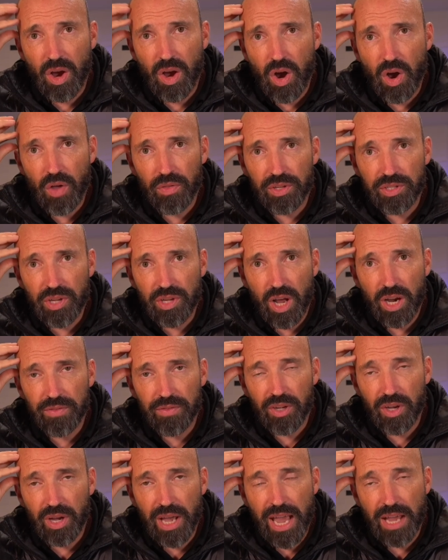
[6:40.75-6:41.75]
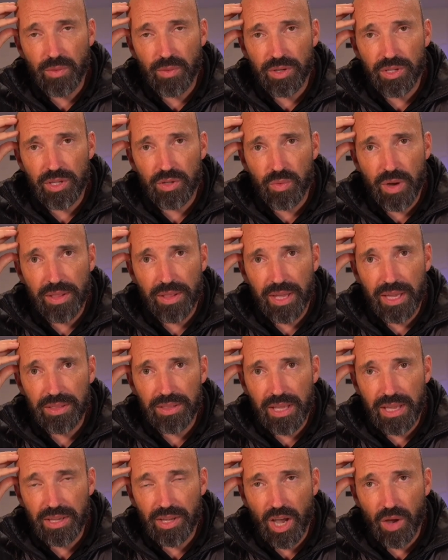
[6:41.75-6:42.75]
on the side of your head, which is where they
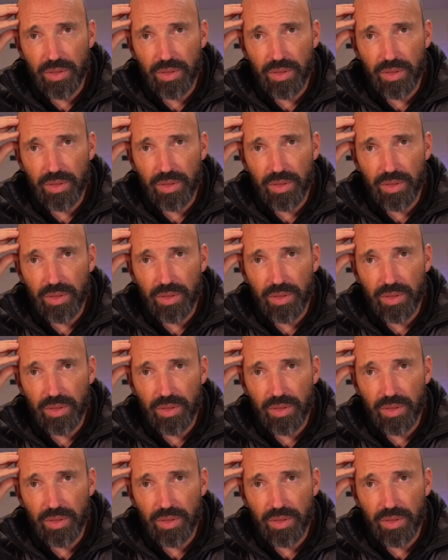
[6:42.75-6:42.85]
go.